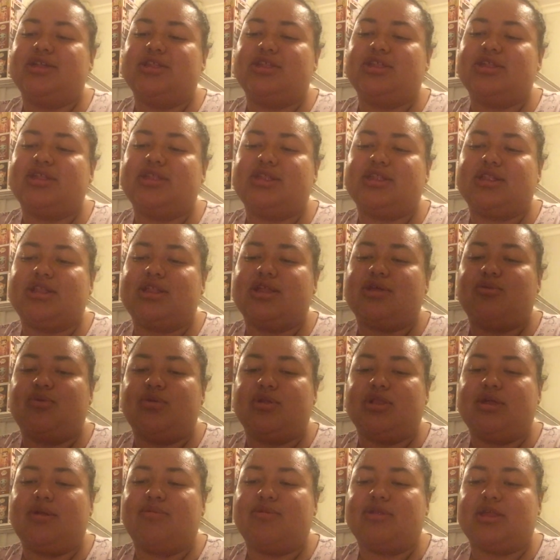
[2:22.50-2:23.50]
it's just
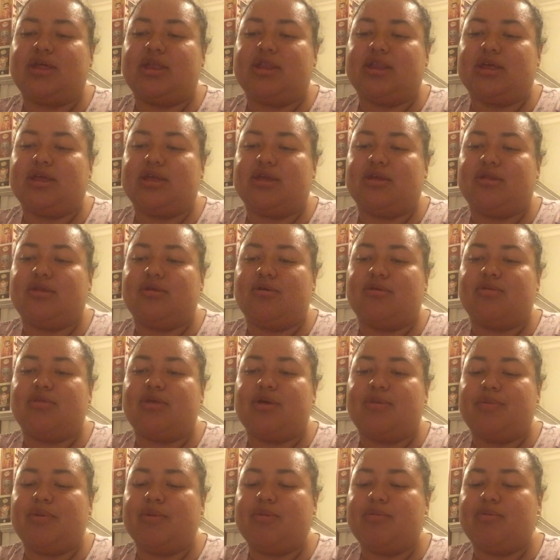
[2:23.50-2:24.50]
really upsetting, you know,
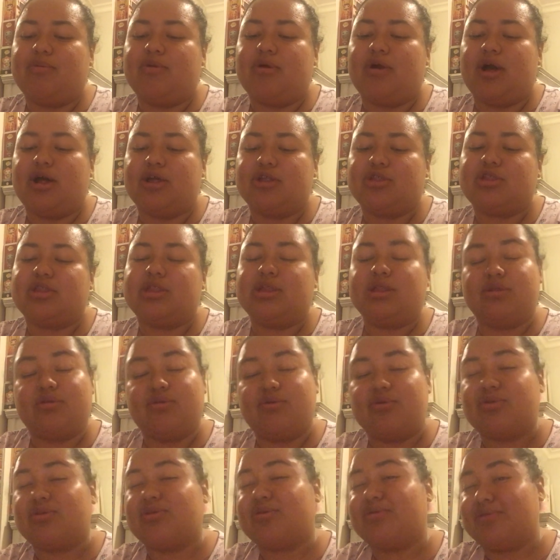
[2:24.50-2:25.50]
that people actually
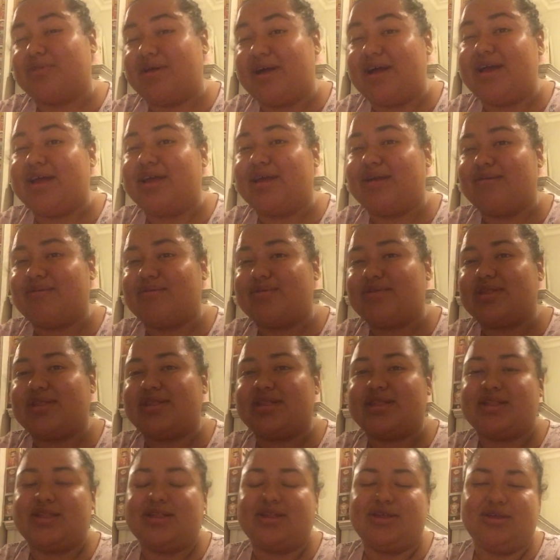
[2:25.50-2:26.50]
lose their
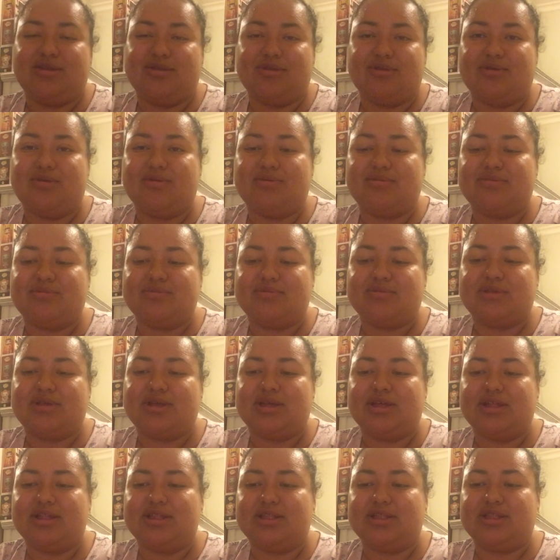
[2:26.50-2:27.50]
lives, you know,
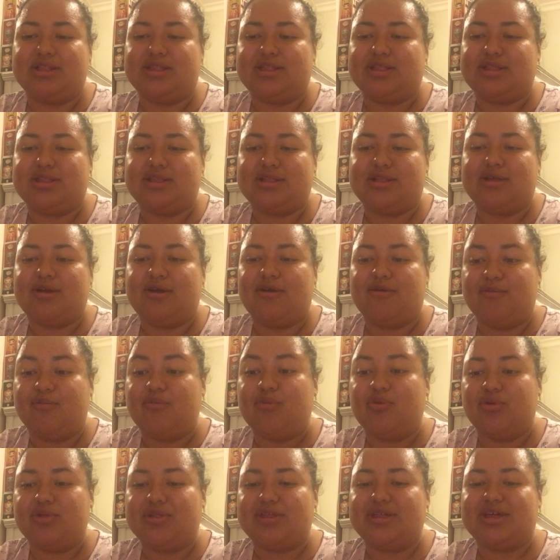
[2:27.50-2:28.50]
because
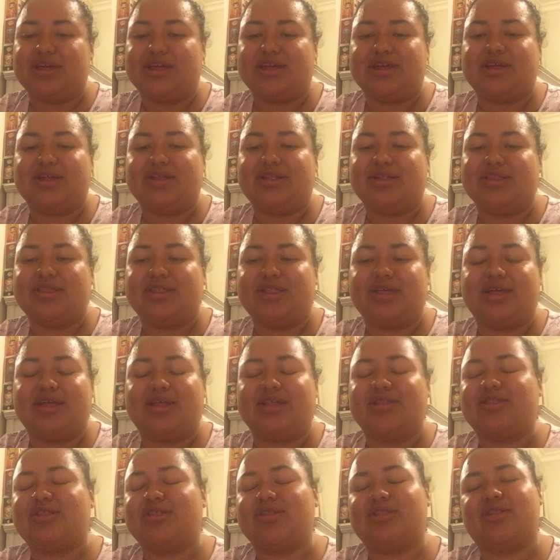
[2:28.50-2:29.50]
of bullying.
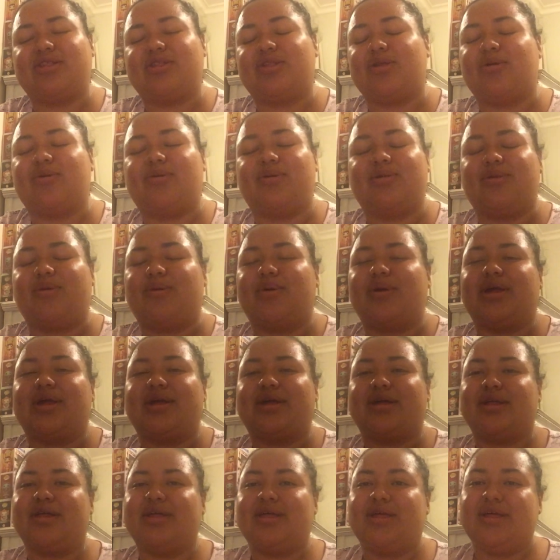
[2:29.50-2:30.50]
Like, it's just so
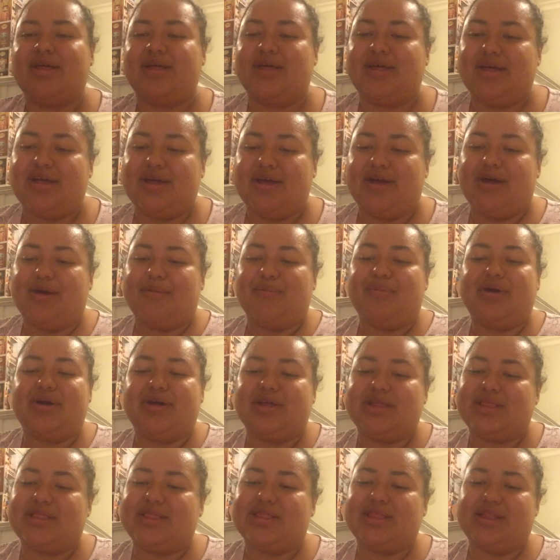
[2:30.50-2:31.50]
annoying.
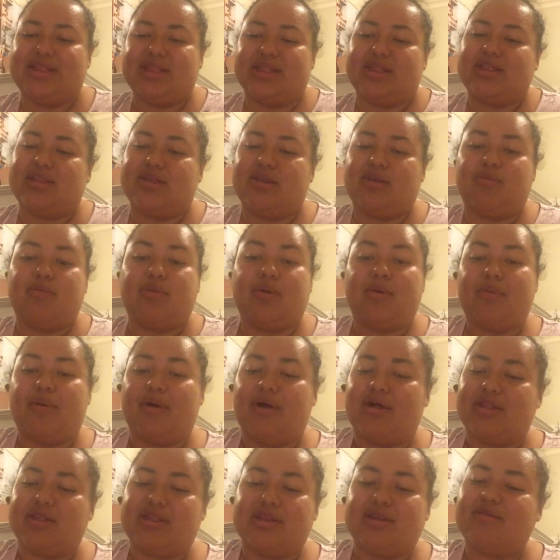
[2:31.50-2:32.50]
But this is going to be a
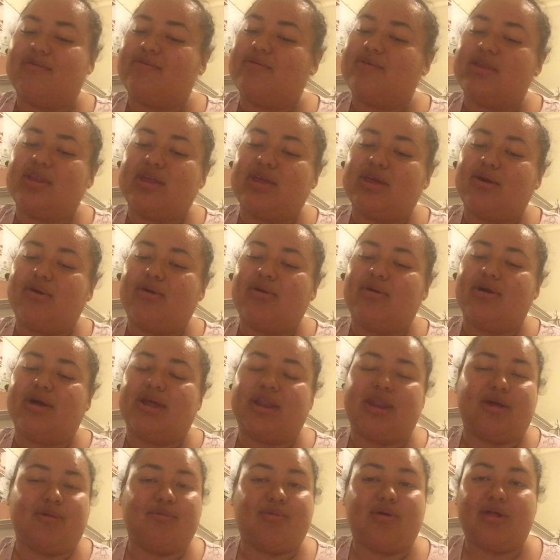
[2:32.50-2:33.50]
positive video,
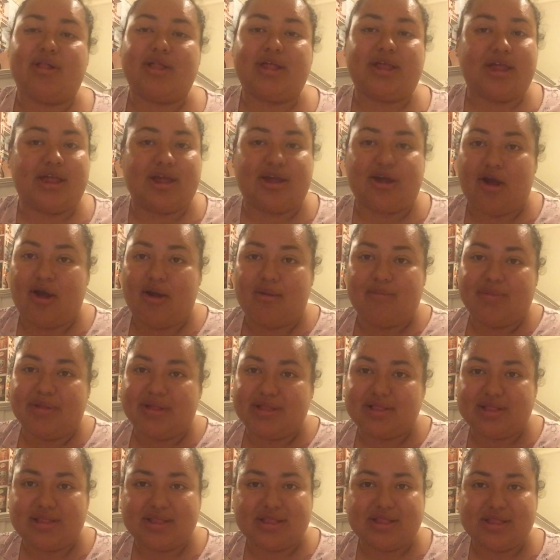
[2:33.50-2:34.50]
and I'll probably get
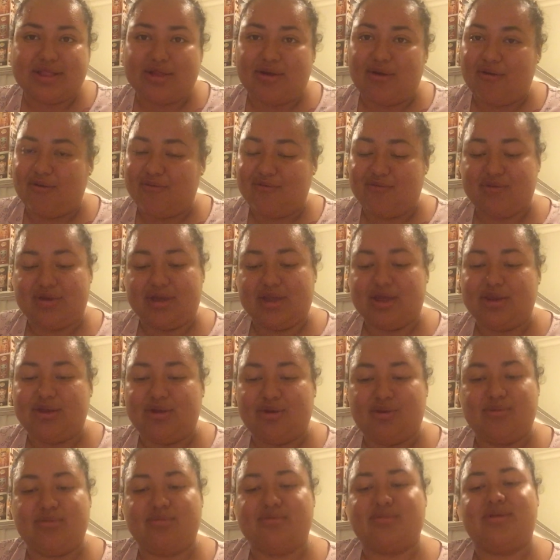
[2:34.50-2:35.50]
comments. Hopefully I
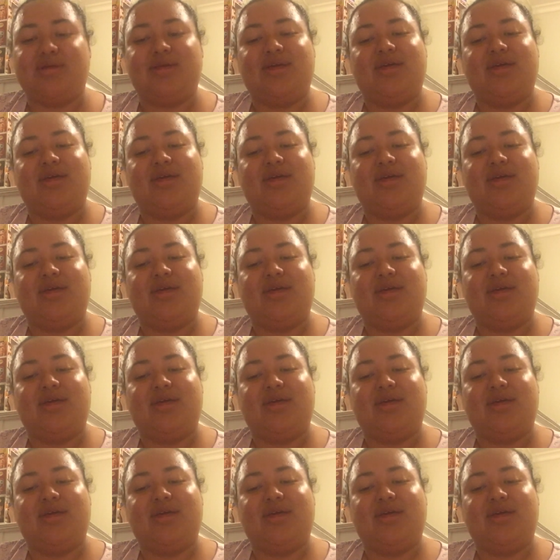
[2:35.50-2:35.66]
don't.